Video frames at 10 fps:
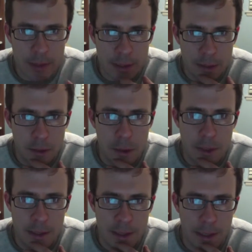And
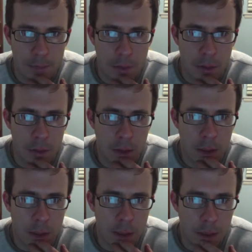this is an
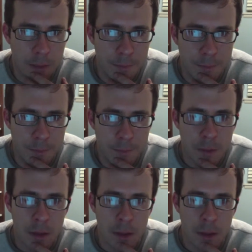English example.